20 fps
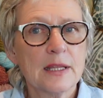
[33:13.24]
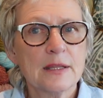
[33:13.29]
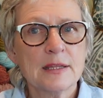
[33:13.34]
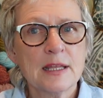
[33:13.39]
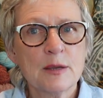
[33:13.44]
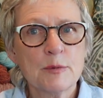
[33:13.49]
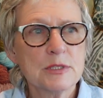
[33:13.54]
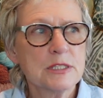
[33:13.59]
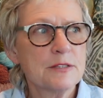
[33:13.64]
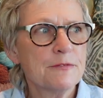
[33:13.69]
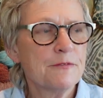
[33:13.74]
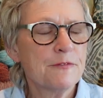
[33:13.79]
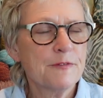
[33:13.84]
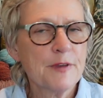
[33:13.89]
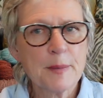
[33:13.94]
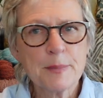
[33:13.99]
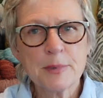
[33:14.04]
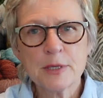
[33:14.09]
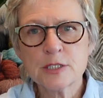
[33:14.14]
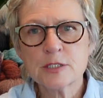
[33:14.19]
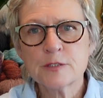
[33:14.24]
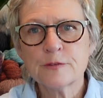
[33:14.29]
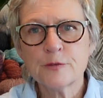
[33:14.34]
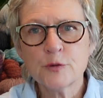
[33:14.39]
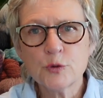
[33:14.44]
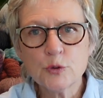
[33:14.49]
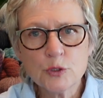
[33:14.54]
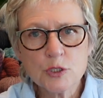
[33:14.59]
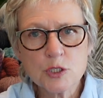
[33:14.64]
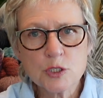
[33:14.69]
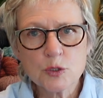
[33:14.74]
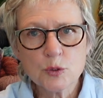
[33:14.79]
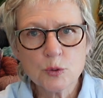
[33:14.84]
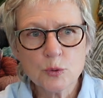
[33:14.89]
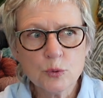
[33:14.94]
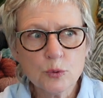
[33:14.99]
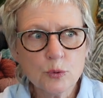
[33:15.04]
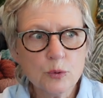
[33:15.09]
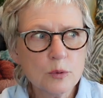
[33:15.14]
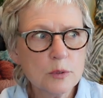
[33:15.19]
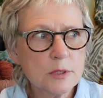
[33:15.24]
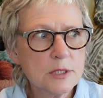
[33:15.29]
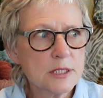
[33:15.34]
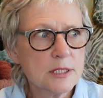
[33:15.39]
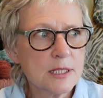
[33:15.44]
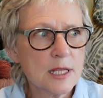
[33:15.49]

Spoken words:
There were some fabulous food stalls.